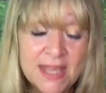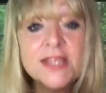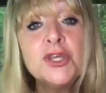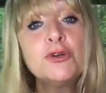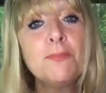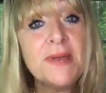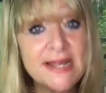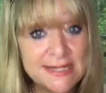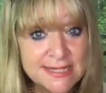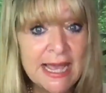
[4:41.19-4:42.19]
The
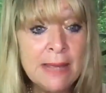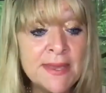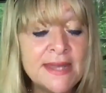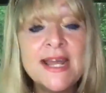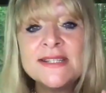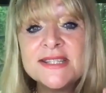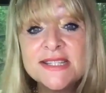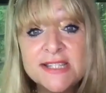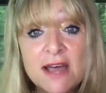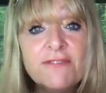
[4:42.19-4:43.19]
Europeans came in and
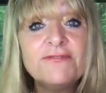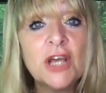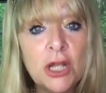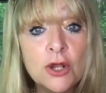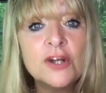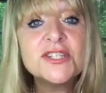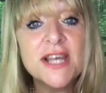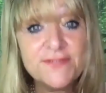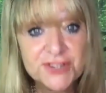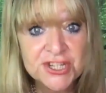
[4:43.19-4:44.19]
stuffed a lot
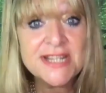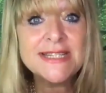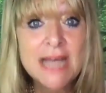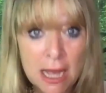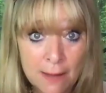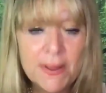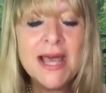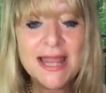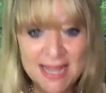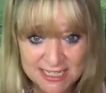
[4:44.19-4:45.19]
of shit up.
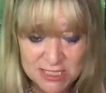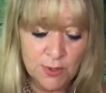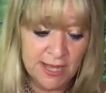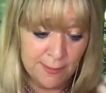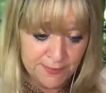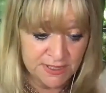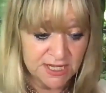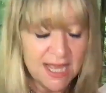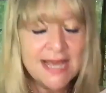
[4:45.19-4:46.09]
That's what happened.